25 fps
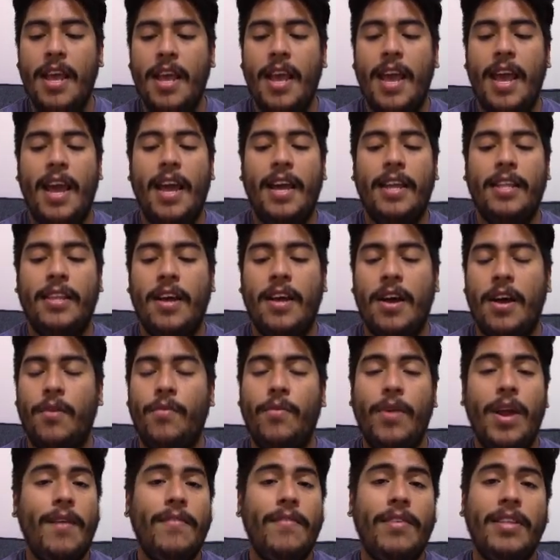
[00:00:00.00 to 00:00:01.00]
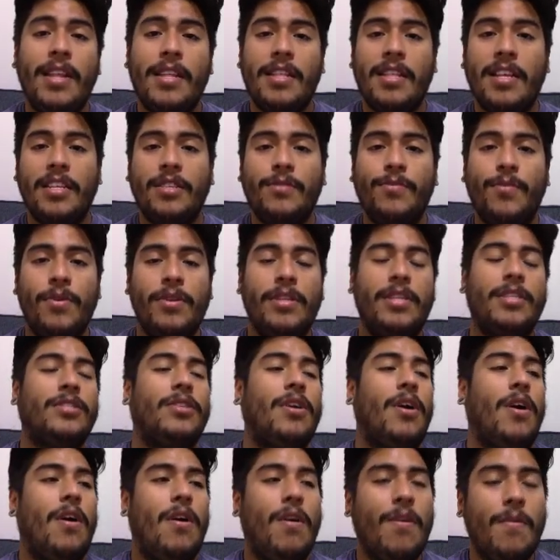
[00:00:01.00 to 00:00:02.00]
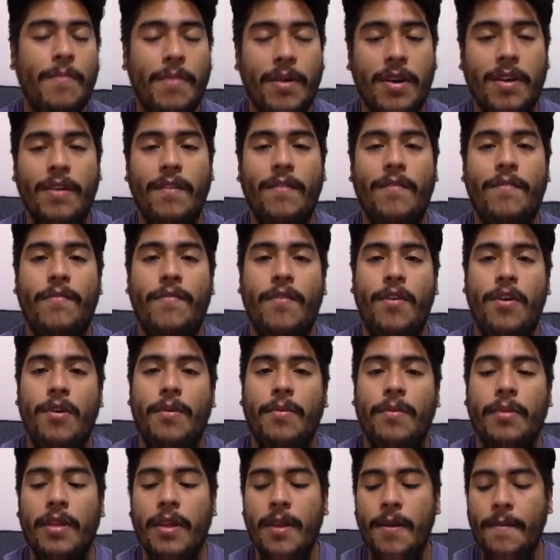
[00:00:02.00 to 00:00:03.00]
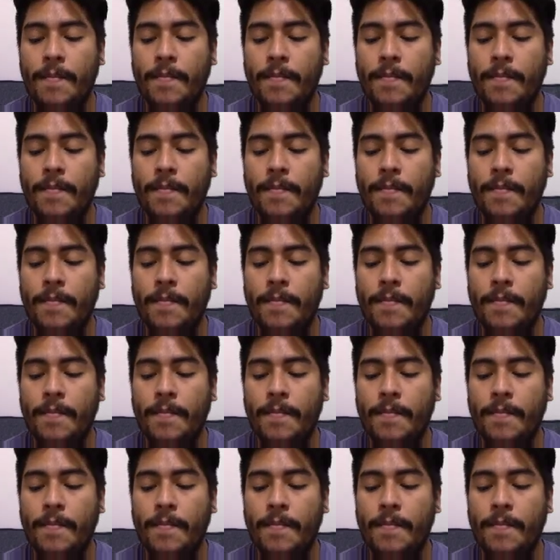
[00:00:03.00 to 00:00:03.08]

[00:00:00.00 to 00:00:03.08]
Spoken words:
And Raven at this point is all but confirmed.